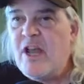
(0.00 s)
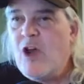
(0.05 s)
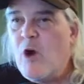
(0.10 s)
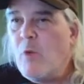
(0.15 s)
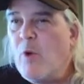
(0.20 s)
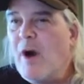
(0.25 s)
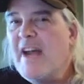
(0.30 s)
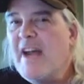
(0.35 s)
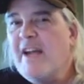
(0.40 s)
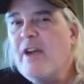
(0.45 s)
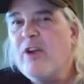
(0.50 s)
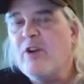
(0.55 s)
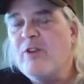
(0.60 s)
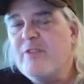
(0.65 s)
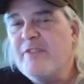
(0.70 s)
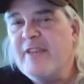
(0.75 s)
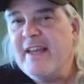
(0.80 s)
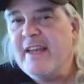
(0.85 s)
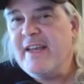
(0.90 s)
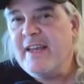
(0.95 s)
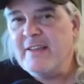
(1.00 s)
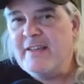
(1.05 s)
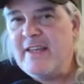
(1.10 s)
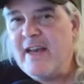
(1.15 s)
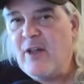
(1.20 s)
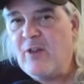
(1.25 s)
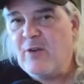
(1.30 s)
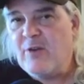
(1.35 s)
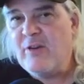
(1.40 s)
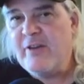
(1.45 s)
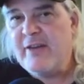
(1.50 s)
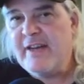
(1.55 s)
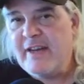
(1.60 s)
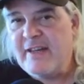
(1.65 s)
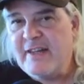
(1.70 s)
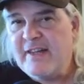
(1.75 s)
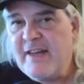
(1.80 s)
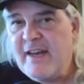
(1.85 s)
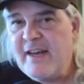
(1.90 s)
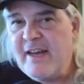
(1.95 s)
why aren't they
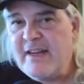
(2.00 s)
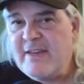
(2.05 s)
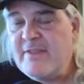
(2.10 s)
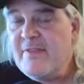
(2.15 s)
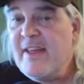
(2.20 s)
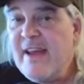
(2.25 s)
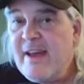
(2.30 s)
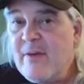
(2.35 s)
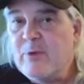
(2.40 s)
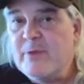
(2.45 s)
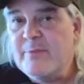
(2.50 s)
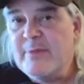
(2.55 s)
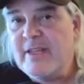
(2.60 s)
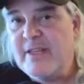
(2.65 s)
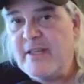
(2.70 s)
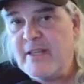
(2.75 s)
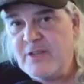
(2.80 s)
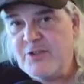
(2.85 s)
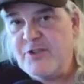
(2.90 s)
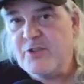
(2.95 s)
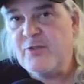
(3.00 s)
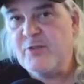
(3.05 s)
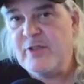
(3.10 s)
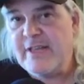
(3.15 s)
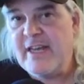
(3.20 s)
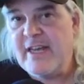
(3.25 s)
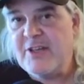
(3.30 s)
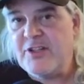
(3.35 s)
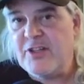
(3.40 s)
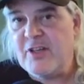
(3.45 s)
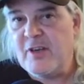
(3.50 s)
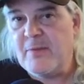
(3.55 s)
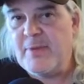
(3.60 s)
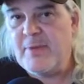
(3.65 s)
$1.99? That would be a true catch-up.